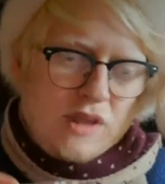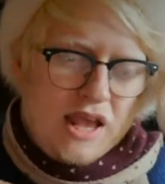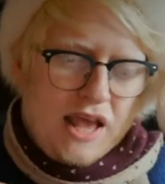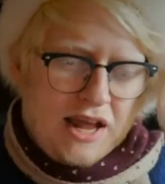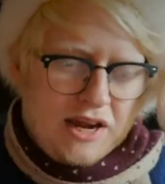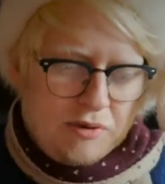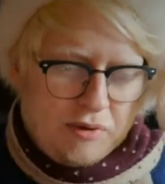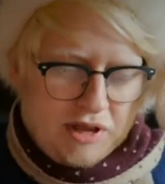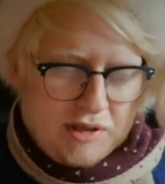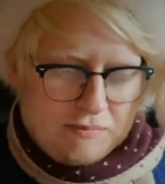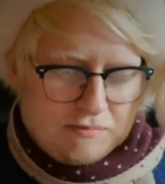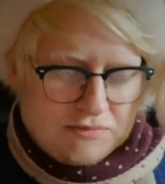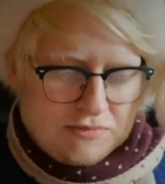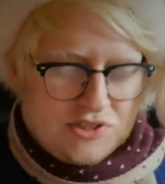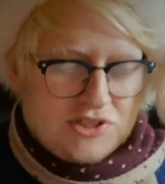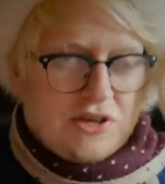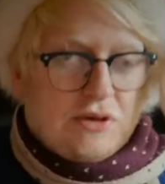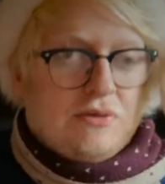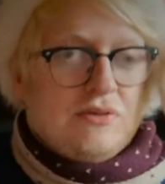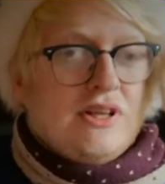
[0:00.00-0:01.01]
Anyway,
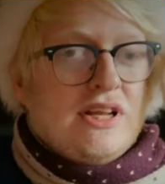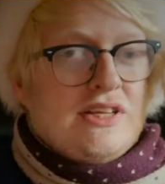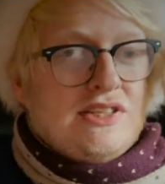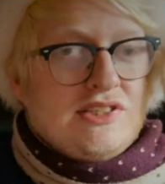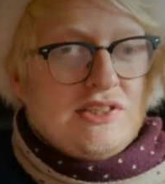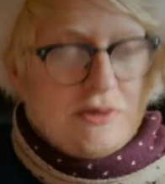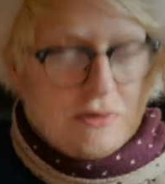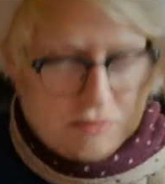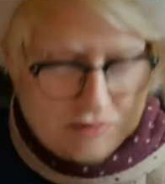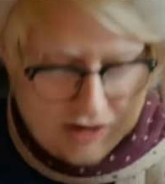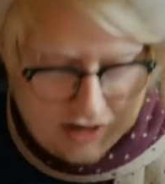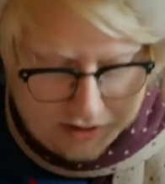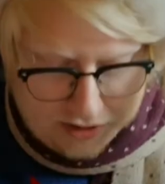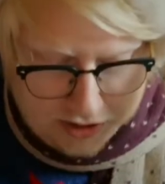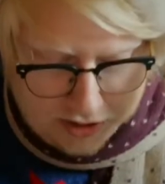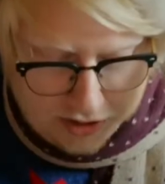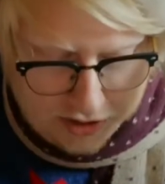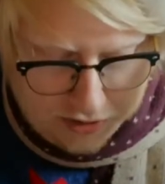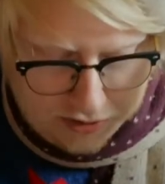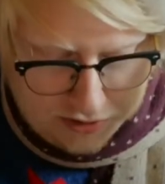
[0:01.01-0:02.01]
so let's see what we get
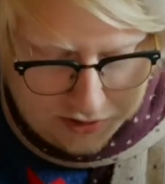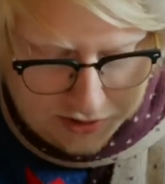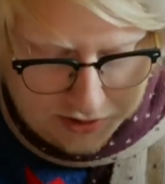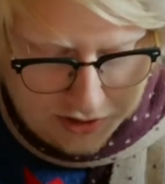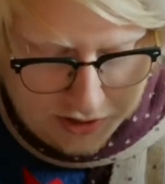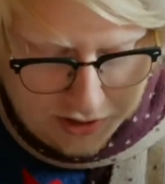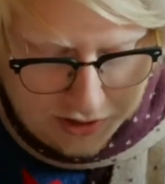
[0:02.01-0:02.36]
in the nose.